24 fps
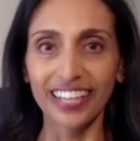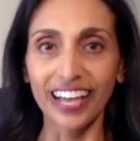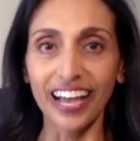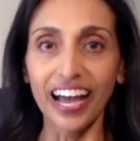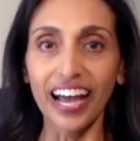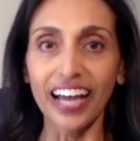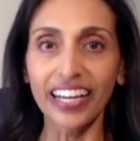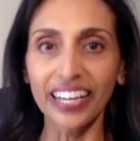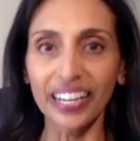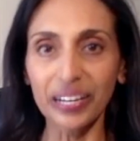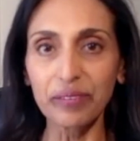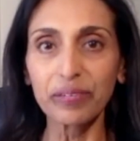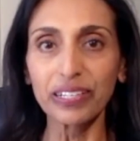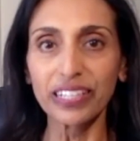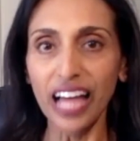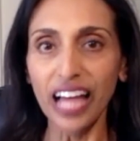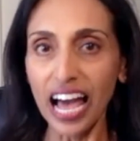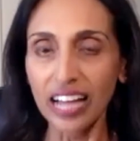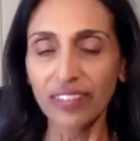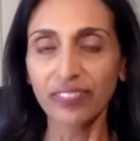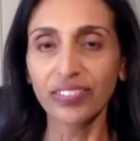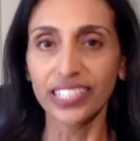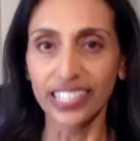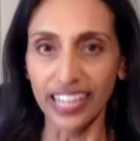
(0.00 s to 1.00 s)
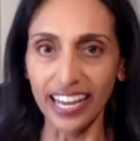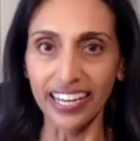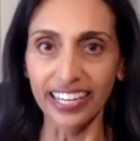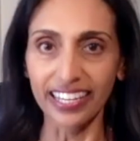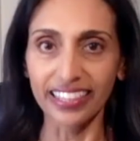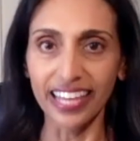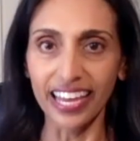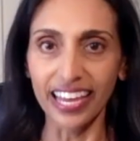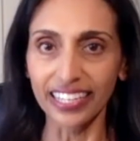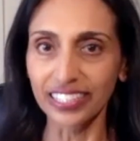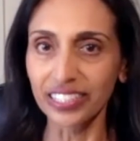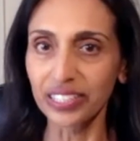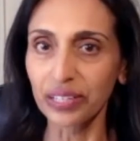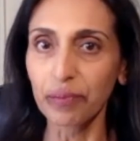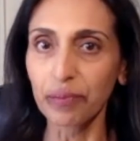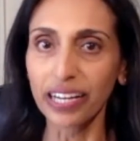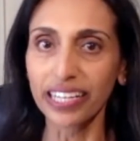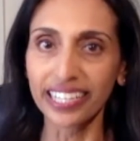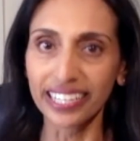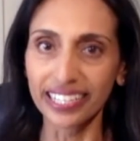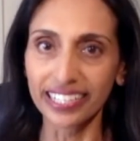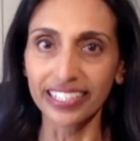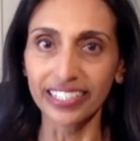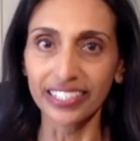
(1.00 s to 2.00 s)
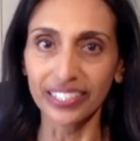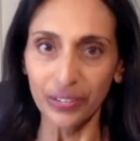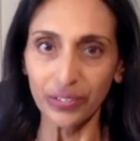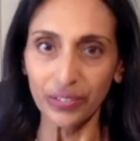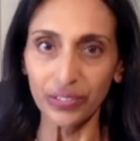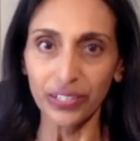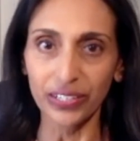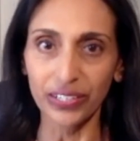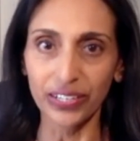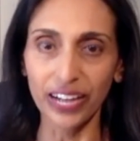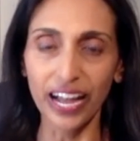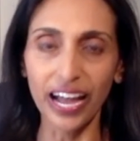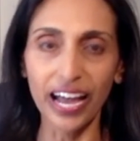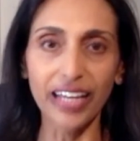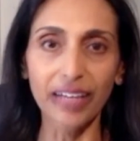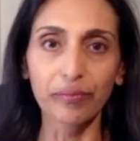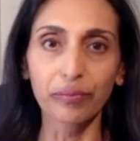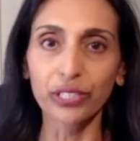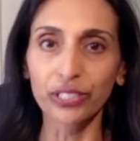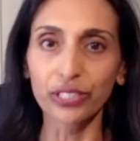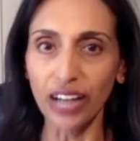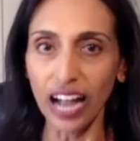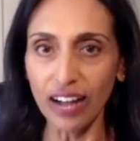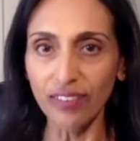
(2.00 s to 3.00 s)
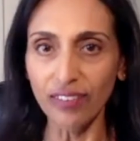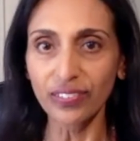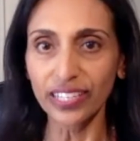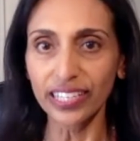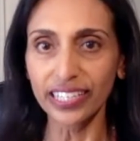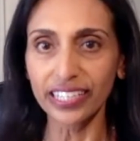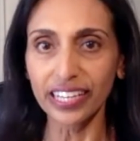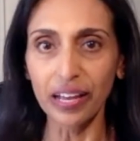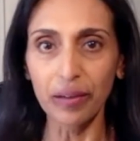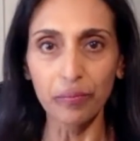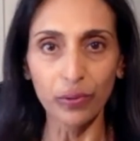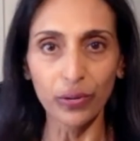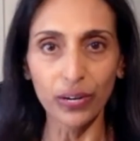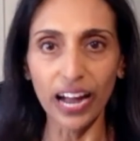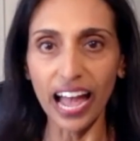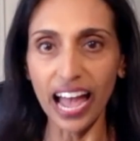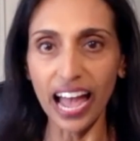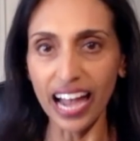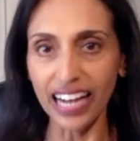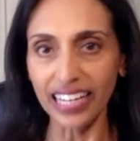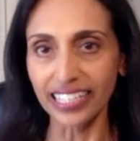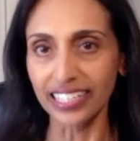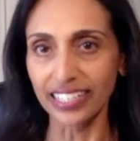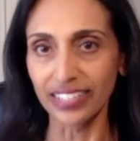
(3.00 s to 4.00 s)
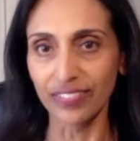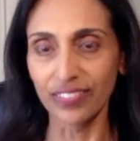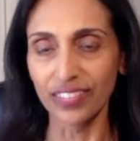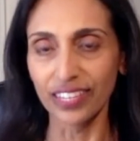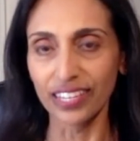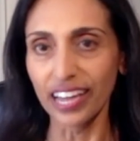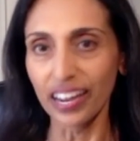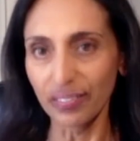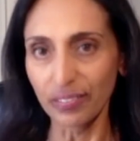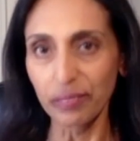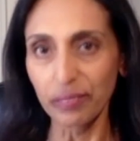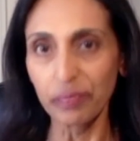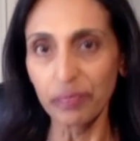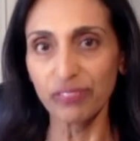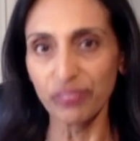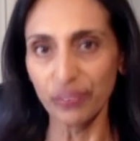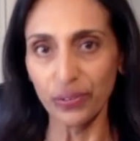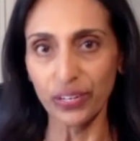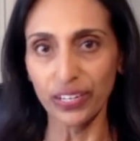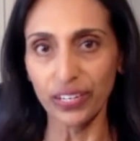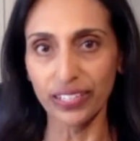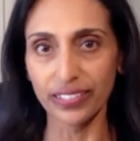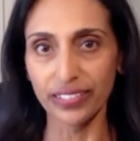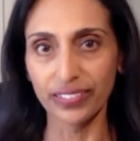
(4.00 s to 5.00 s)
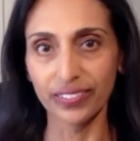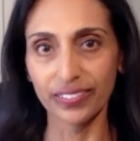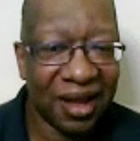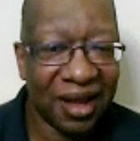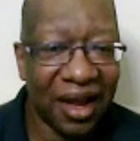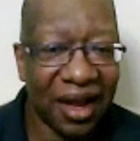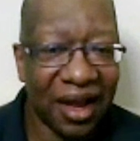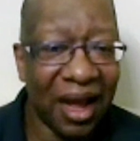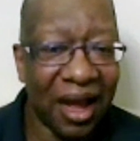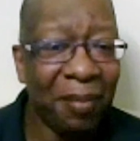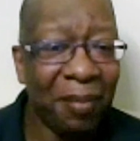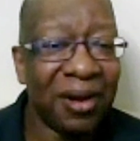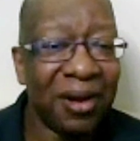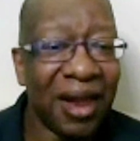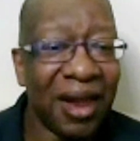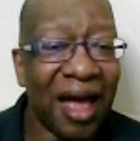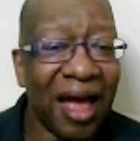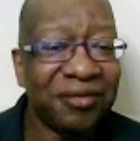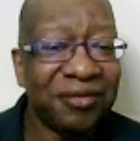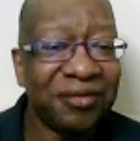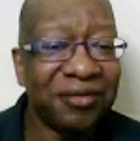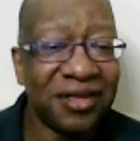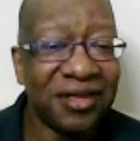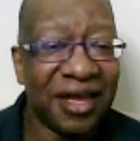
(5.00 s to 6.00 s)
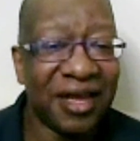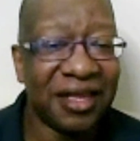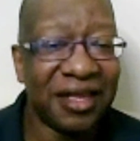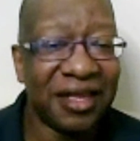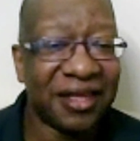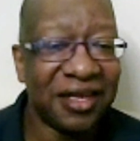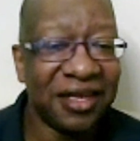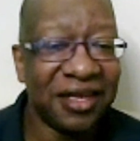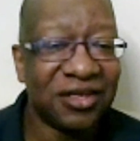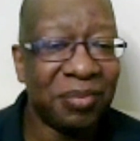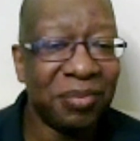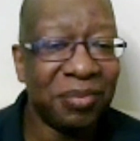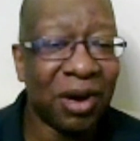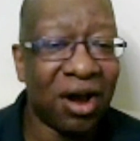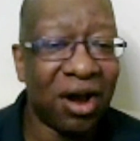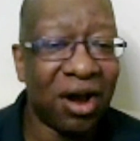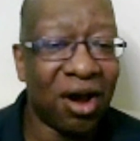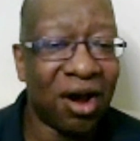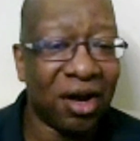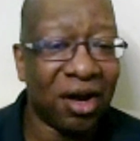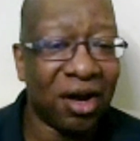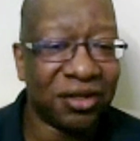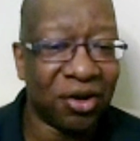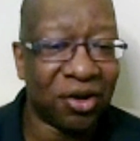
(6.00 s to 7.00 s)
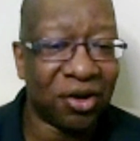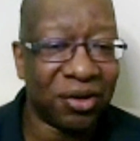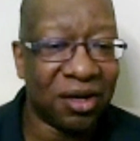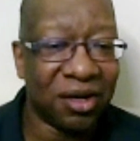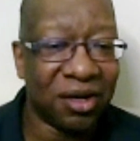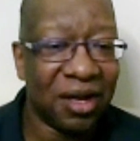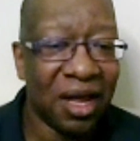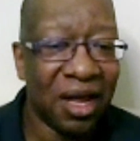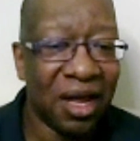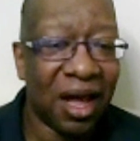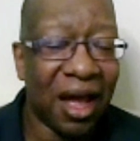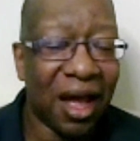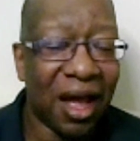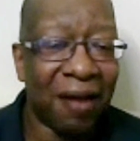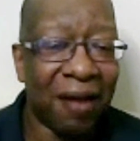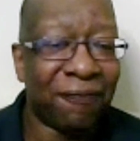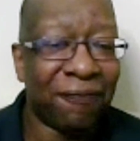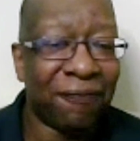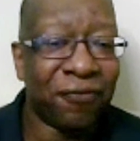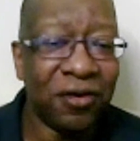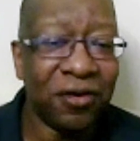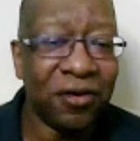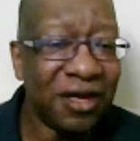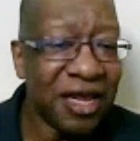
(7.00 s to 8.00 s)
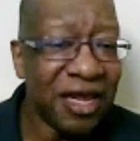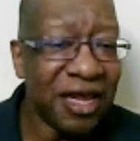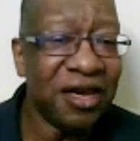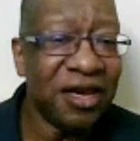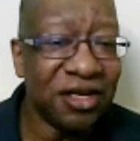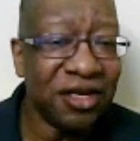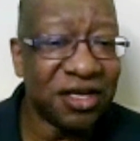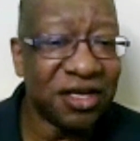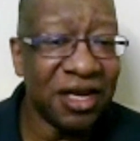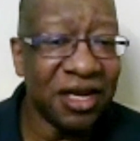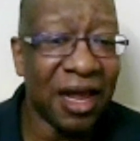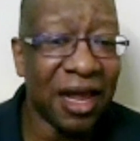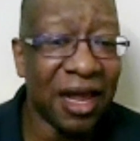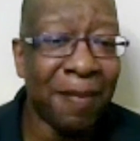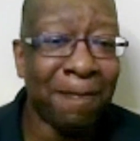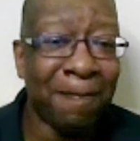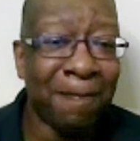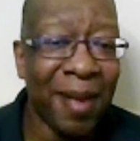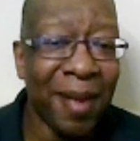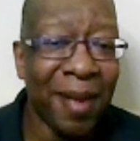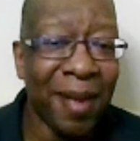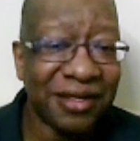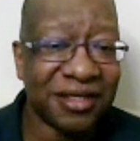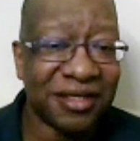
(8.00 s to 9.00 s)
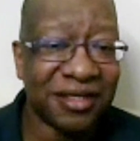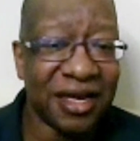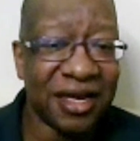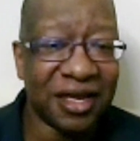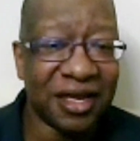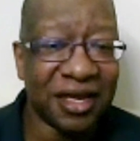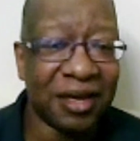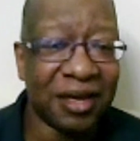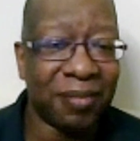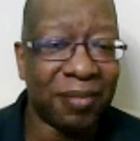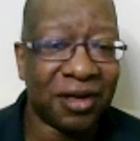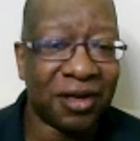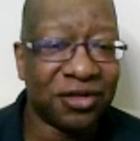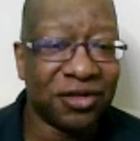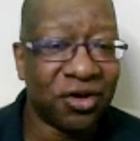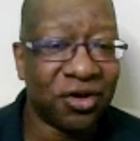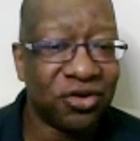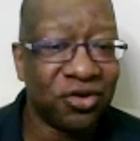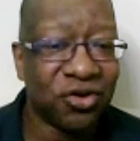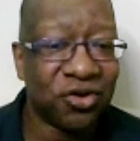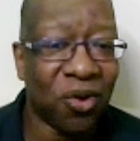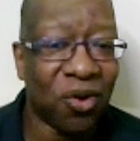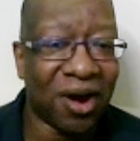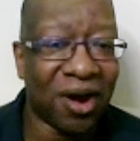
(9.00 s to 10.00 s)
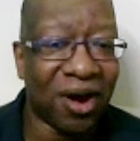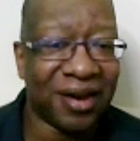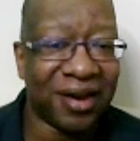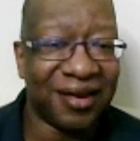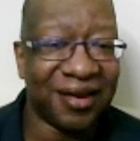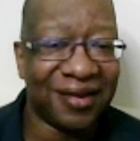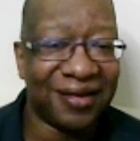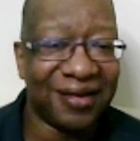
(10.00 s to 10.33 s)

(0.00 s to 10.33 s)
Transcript: I am alive today thanks to my kidney donor. I am traveling and more active than ever before. I'm alive today thanks to my heart donor. I'm full of energy and back singing in my church choir.